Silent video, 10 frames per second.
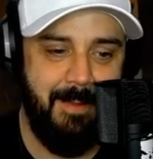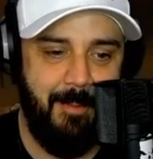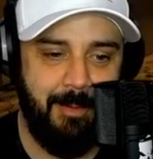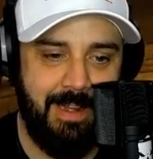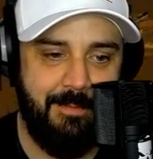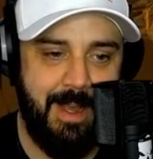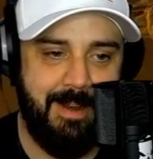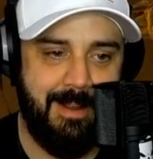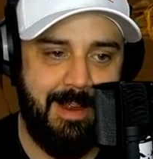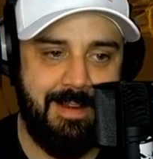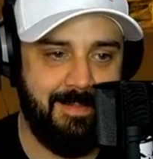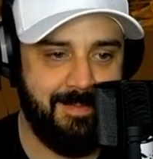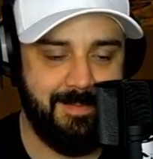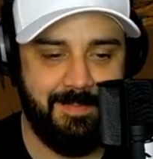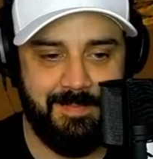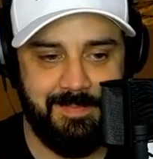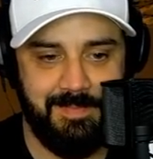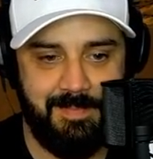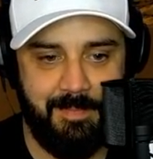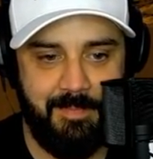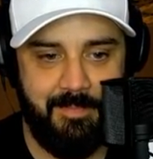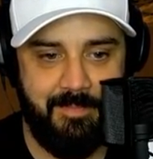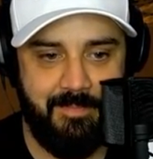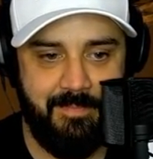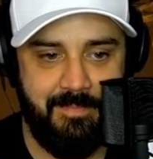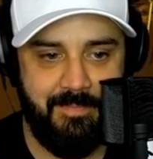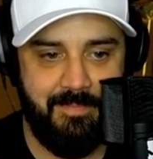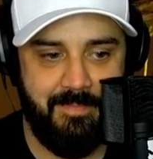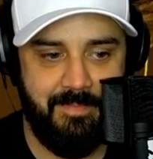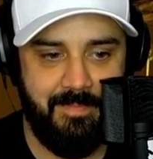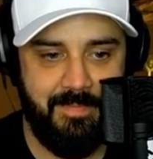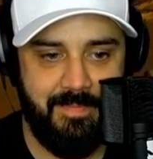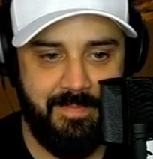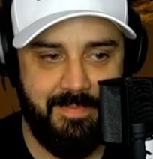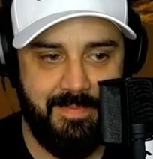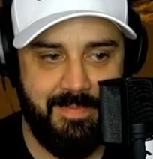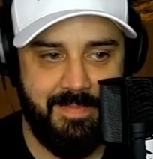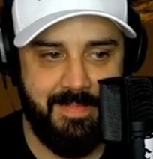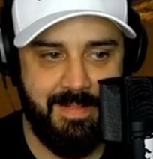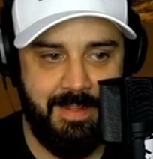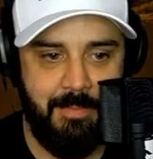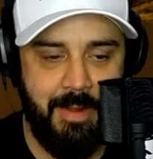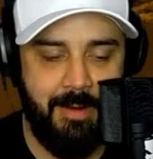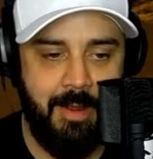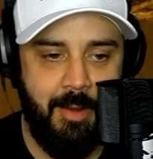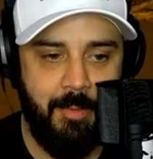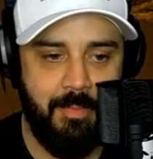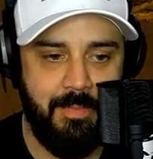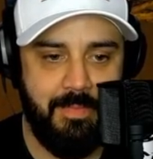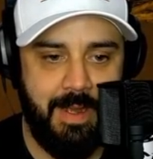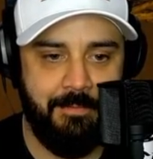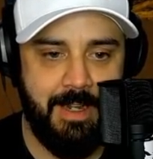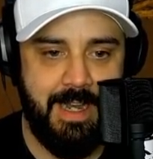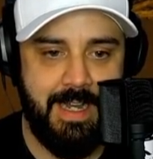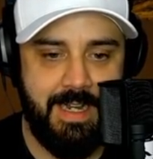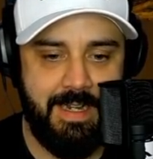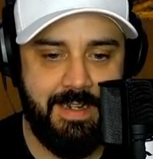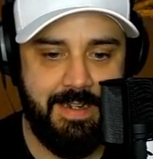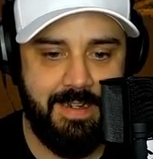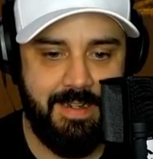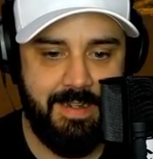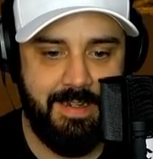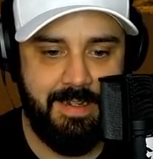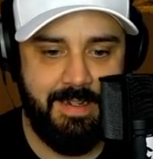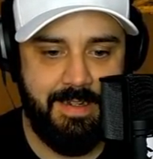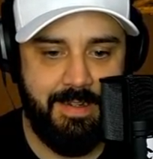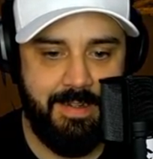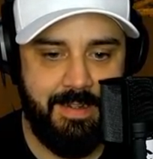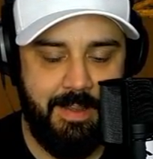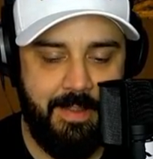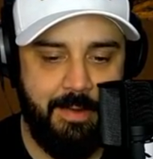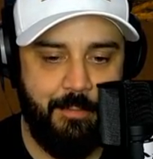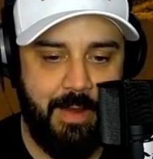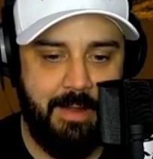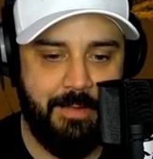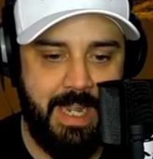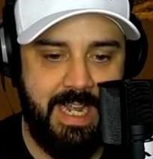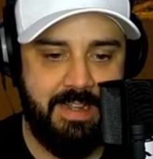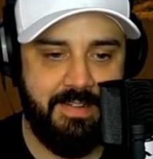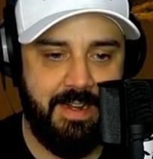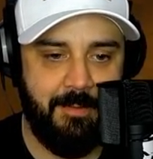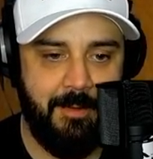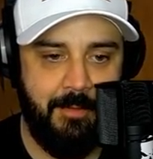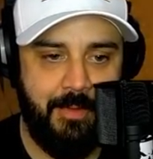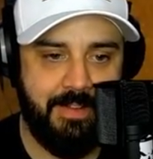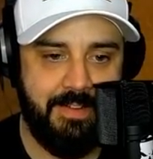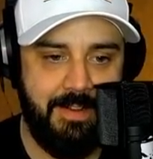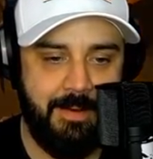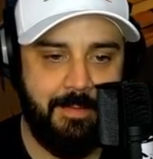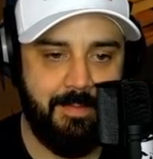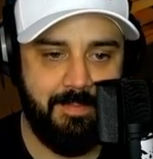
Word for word: Might want to leave we got enough, there. We got enough. Yeah, we, we got enough gas. You better hope. I've got, I think, five cans. I don't know if that's enough